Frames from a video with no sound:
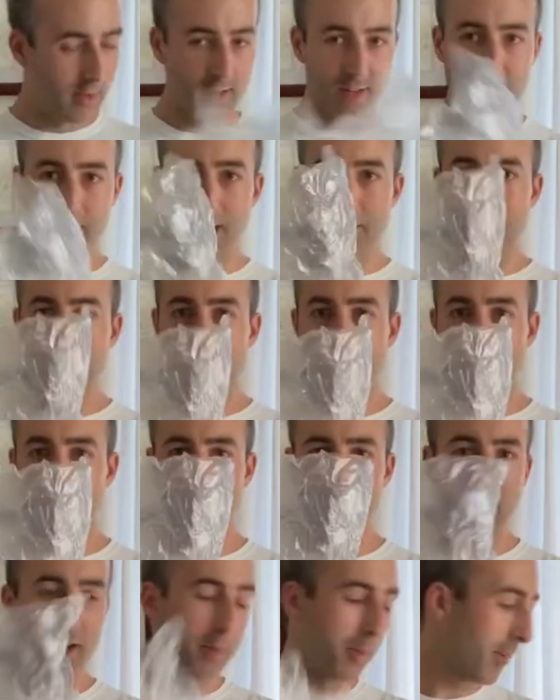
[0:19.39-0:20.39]
not bubble
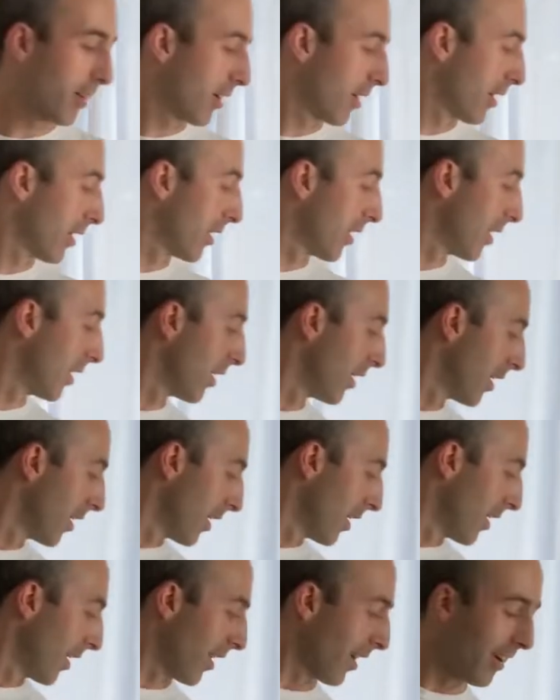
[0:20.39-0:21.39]
wrap,
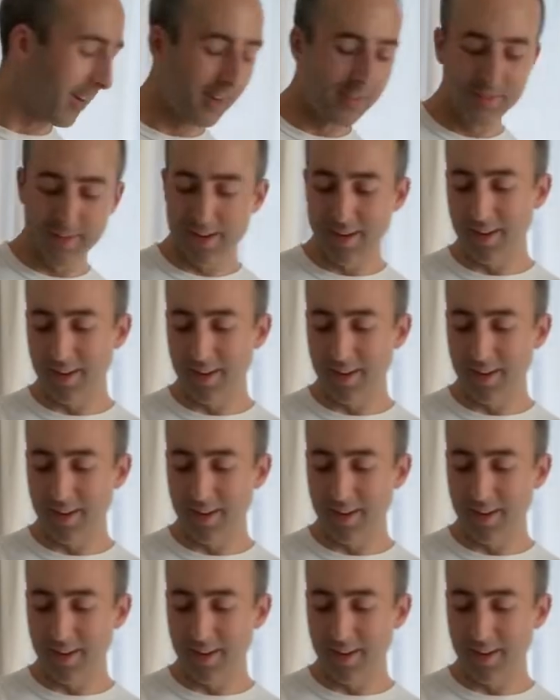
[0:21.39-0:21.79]
of